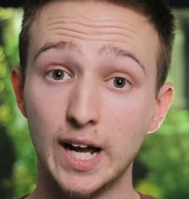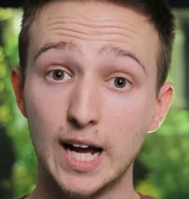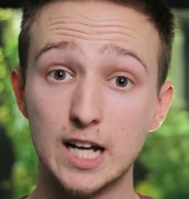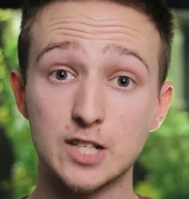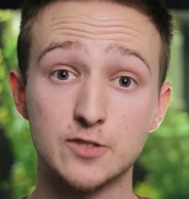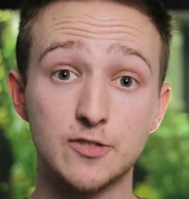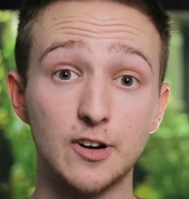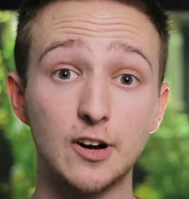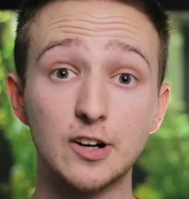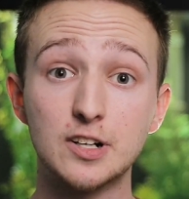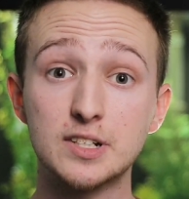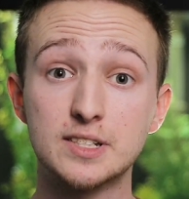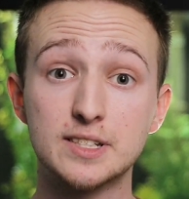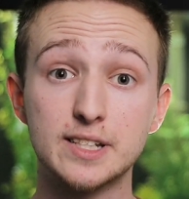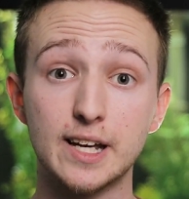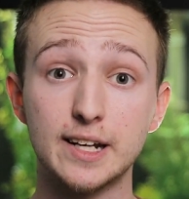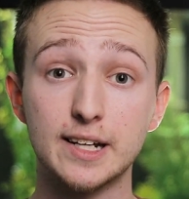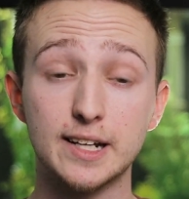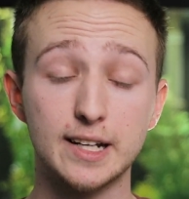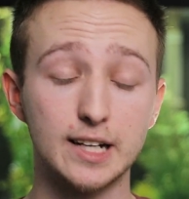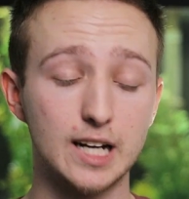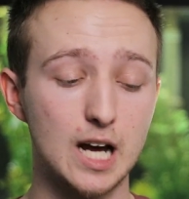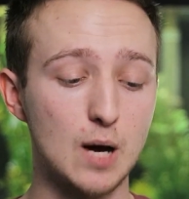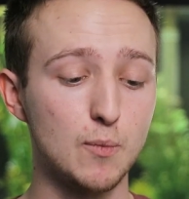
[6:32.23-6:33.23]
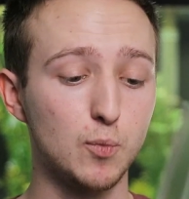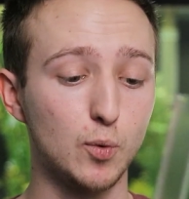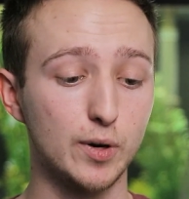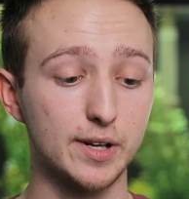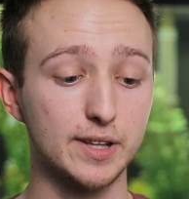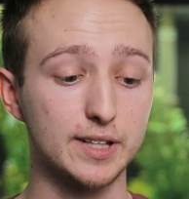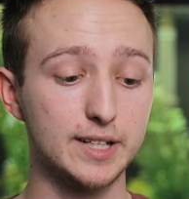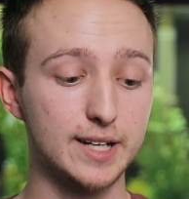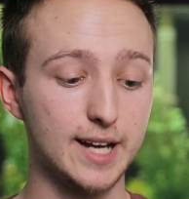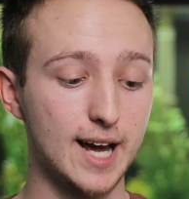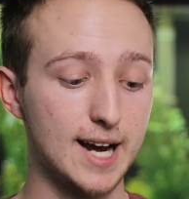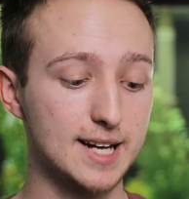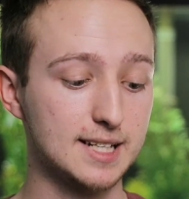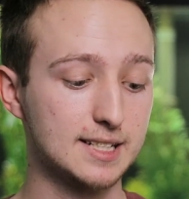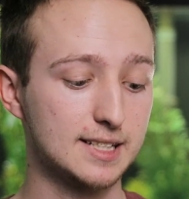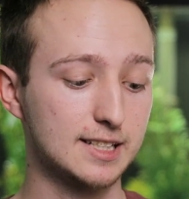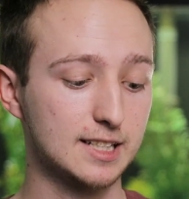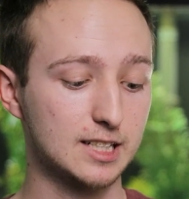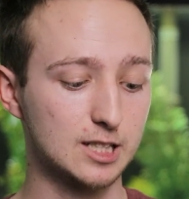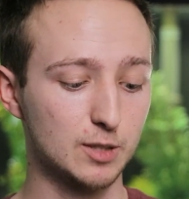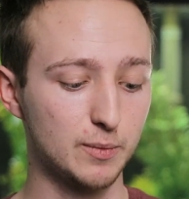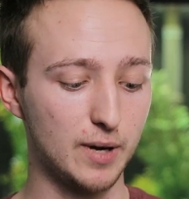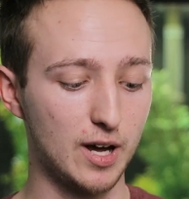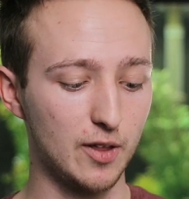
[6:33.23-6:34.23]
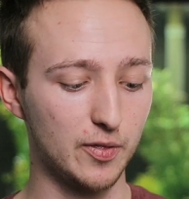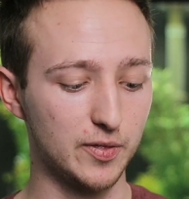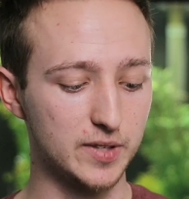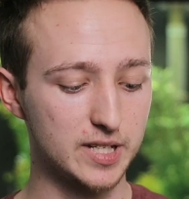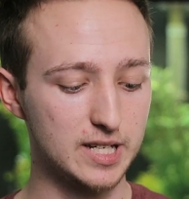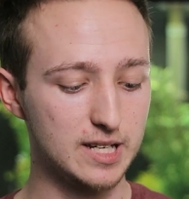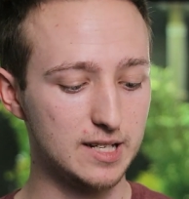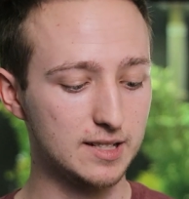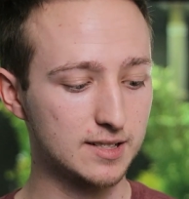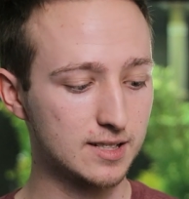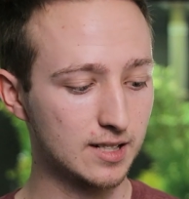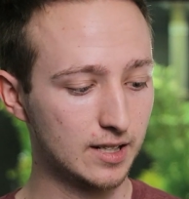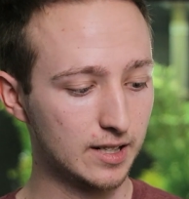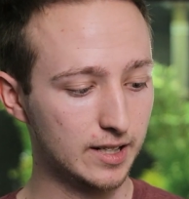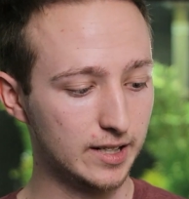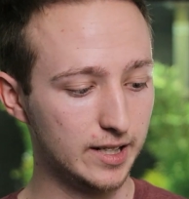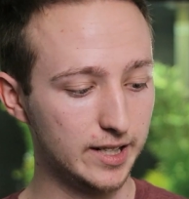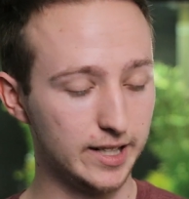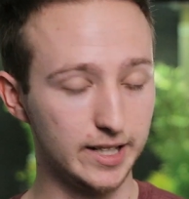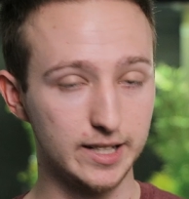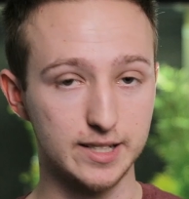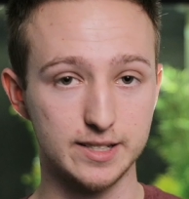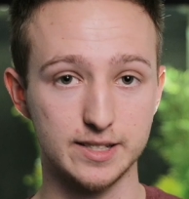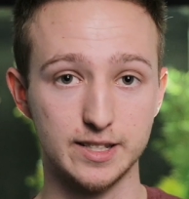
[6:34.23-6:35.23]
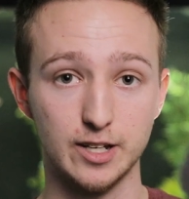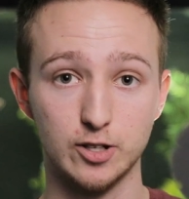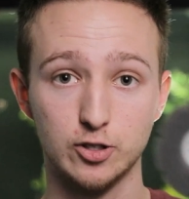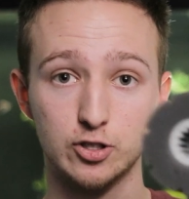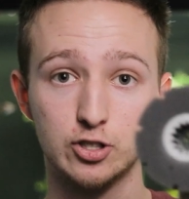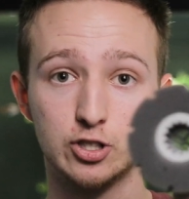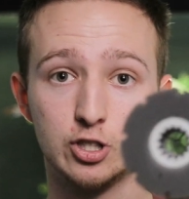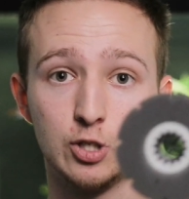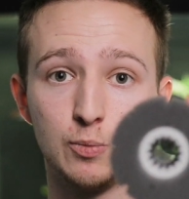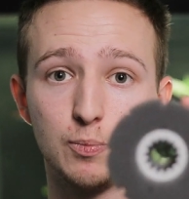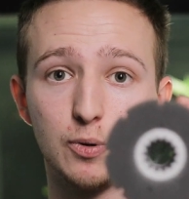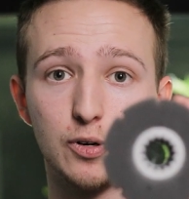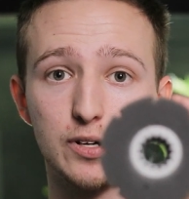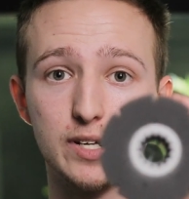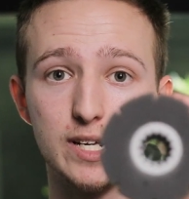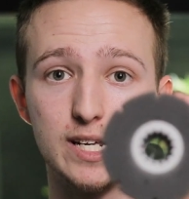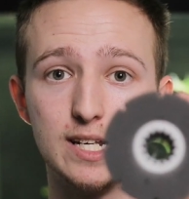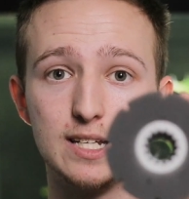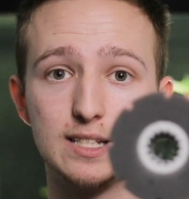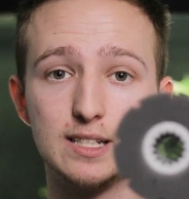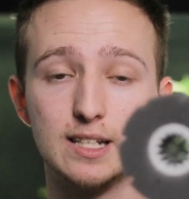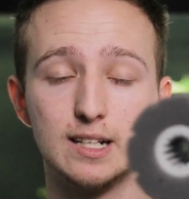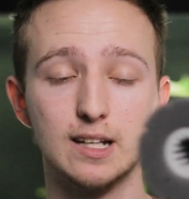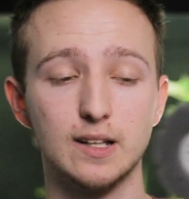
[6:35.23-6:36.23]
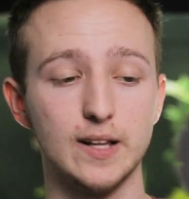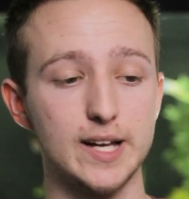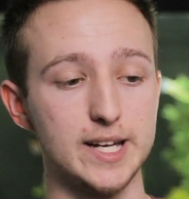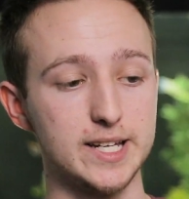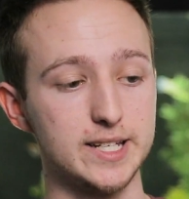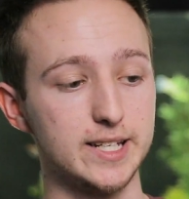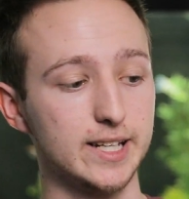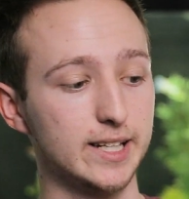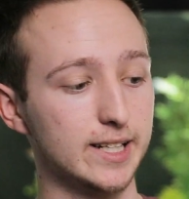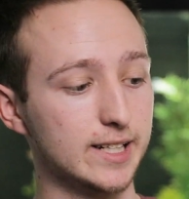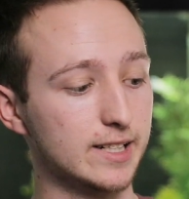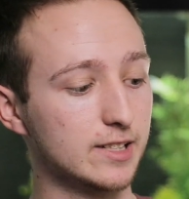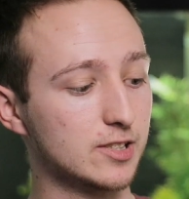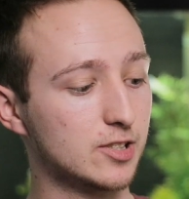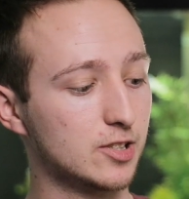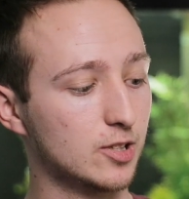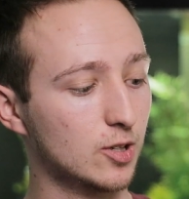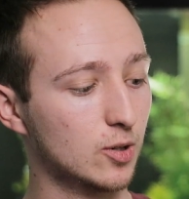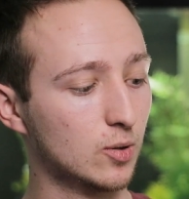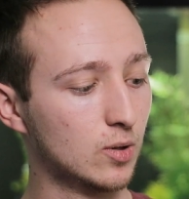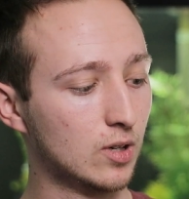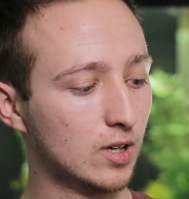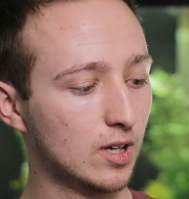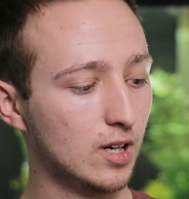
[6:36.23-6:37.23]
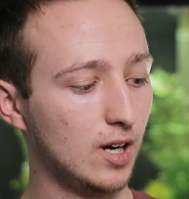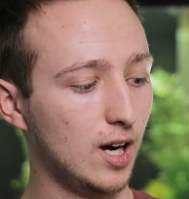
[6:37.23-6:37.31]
As far as setting it up, one of the nice things about these is they're super easy to like get into.